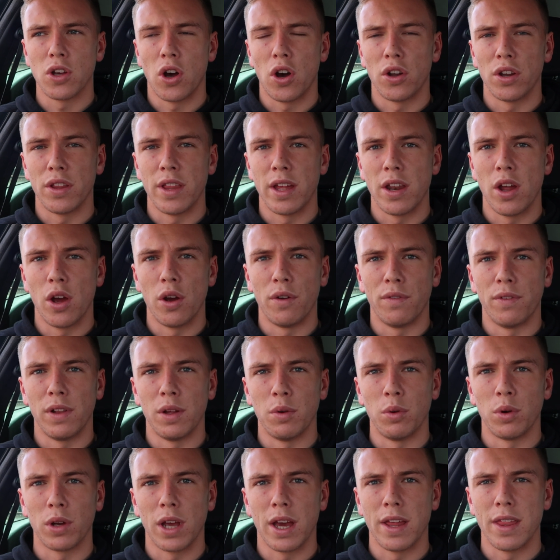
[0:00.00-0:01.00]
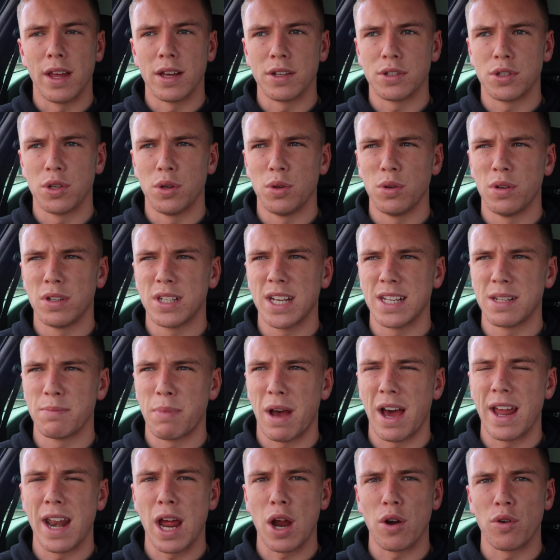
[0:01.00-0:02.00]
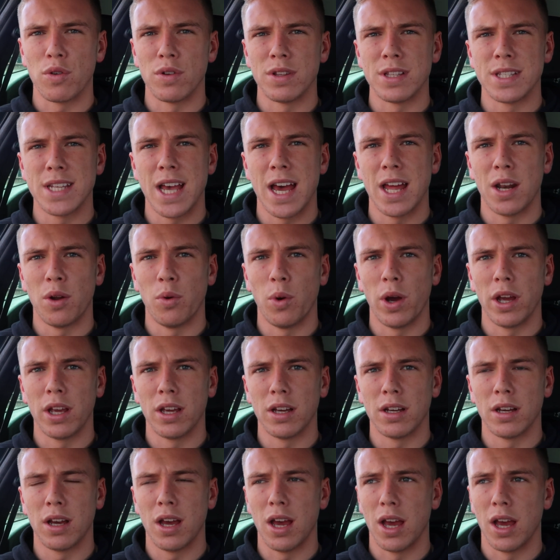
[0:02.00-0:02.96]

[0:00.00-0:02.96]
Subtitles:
on and then hopefully we'll get there soon. It says about an hour and 10 away,